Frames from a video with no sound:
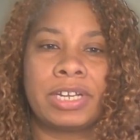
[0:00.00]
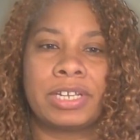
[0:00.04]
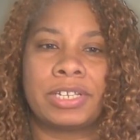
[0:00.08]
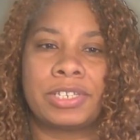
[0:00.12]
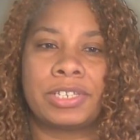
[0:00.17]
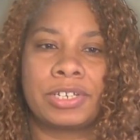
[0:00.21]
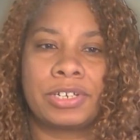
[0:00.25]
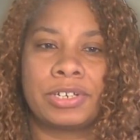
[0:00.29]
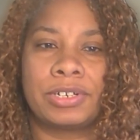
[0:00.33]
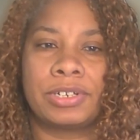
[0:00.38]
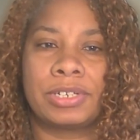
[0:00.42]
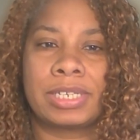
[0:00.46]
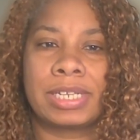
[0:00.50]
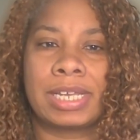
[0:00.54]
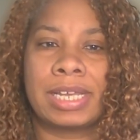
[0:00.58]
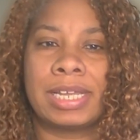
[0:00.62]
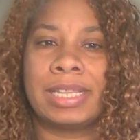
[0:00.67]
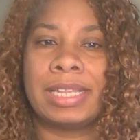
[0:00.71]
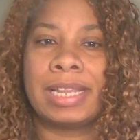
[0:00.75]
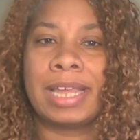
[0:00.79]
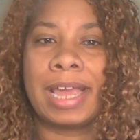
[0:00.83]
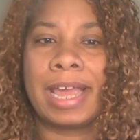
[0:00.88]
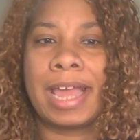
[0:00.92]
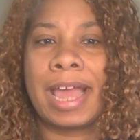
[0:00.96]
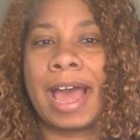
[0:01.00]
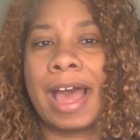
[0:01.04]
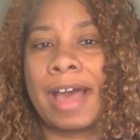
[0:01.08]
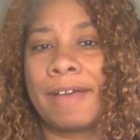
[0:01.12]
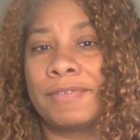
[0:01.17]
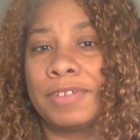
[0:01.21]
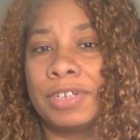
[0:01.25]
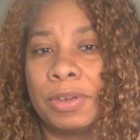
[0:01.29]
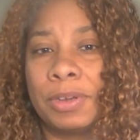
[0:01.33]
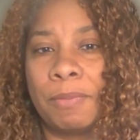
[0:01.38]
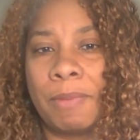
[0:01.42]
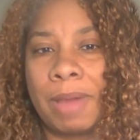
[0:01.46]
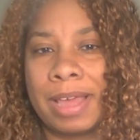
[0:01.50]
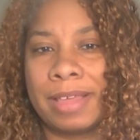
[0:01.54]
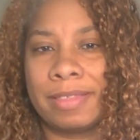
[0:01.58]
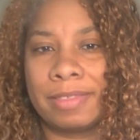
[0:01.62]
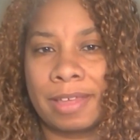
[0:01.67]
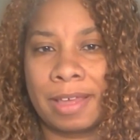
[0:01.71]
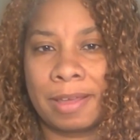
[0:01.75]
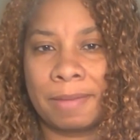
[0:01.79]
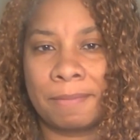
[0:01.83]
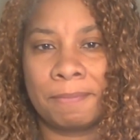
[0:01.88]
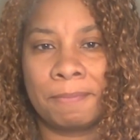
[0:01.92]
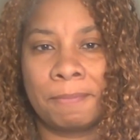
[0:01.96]
answers and they have to weigh
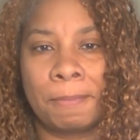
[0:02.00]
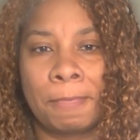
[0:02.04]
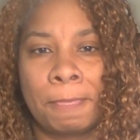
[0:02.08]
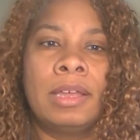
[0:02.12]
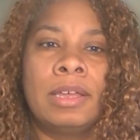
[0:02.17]
them.